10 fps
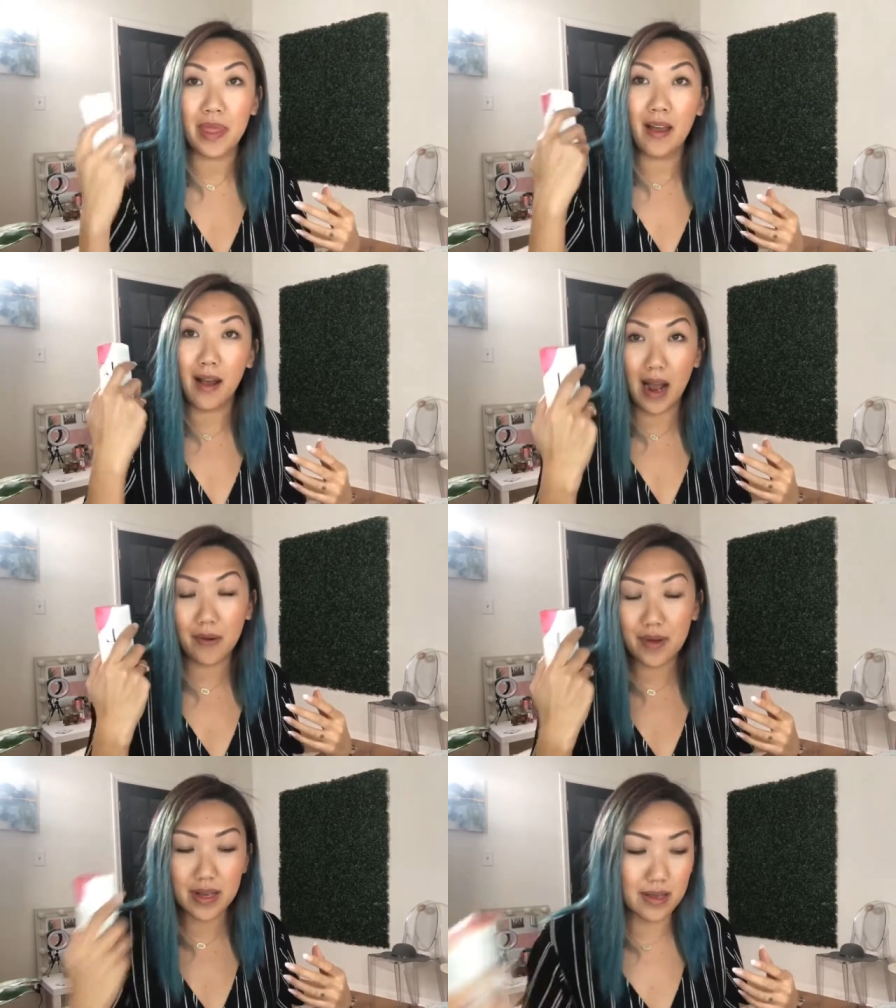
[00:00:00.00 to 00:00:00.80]
I
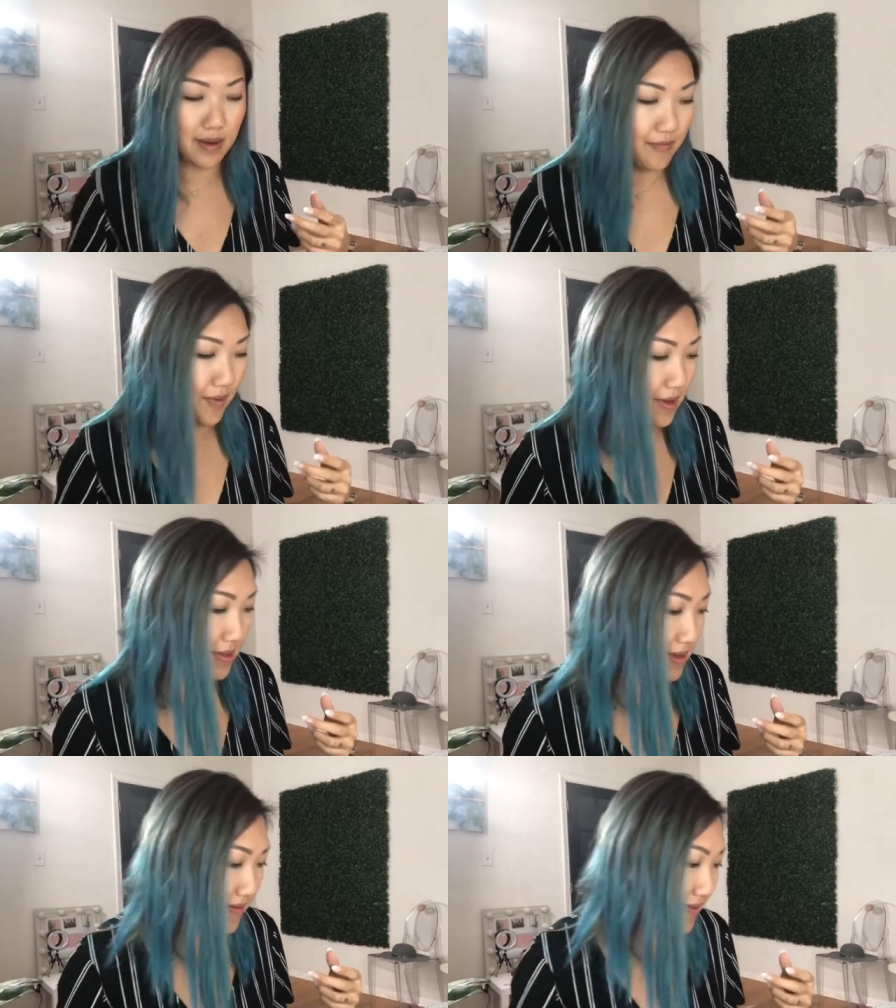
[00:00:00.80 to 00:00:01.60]
really love
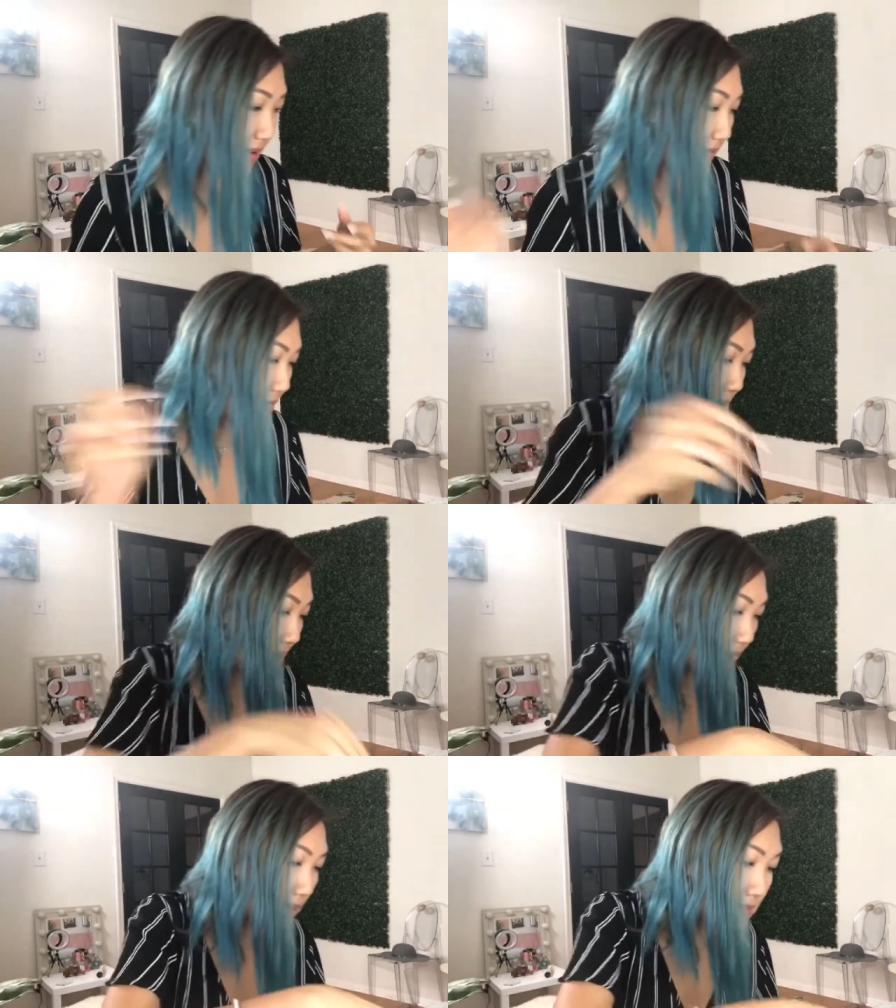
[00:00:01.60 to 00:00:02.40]
this stuff for
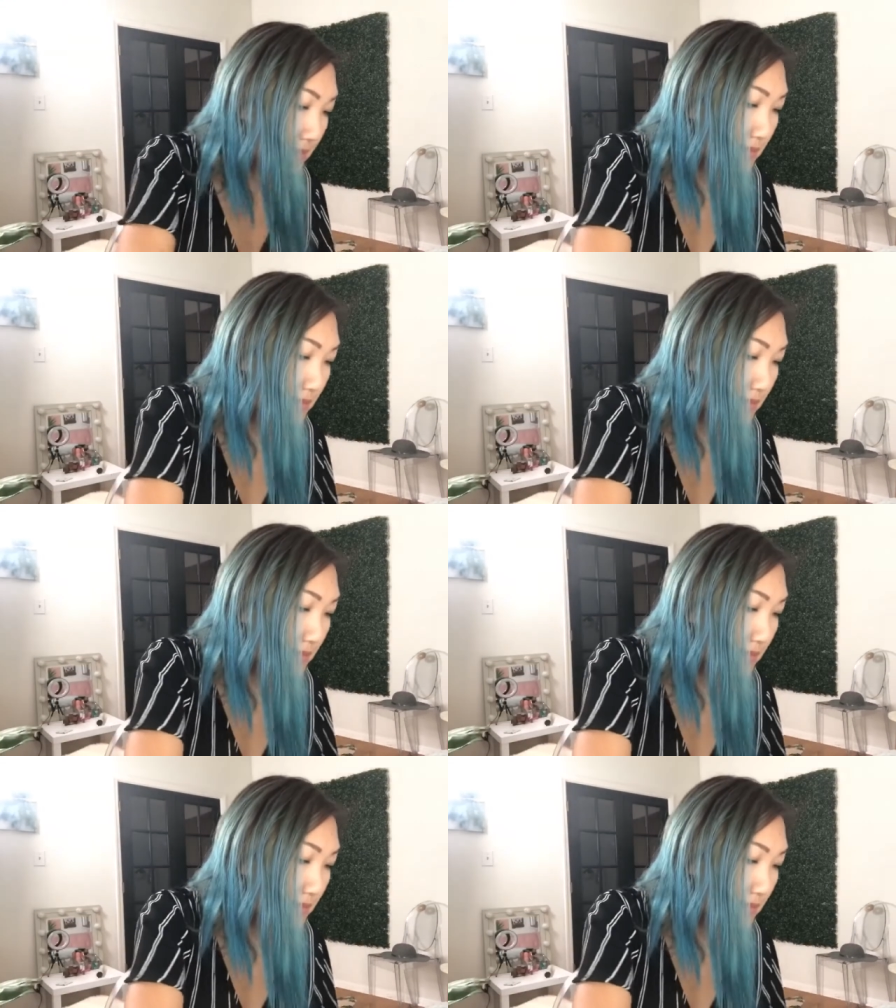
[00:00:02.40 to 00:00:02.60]
that.